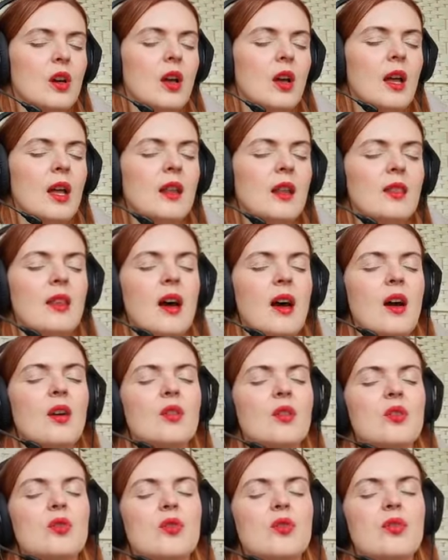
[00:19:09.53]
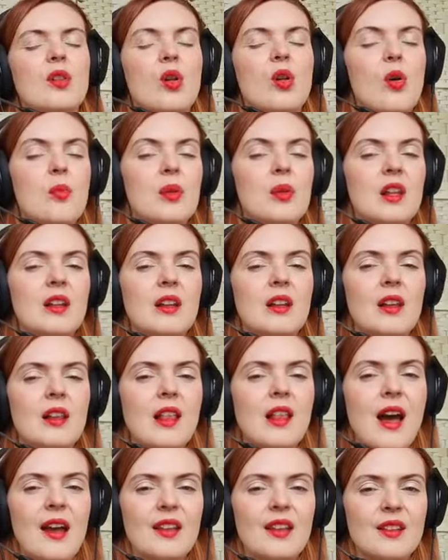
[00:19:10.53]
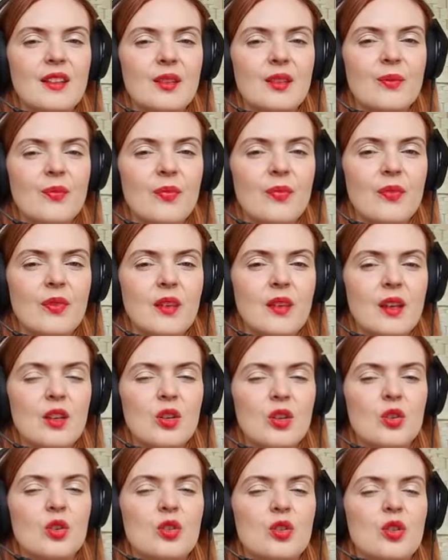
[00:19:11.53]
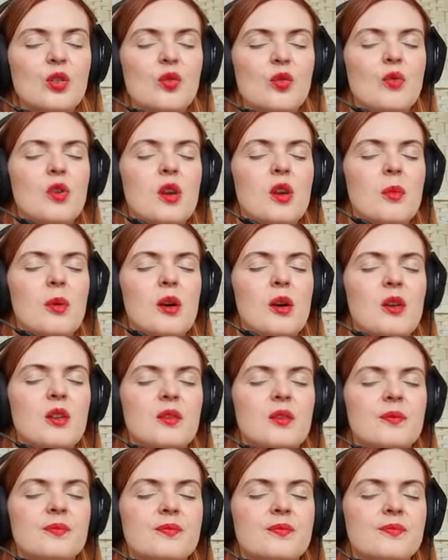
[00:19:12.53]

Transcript: and now you feel completely light. You don't need to worry about it.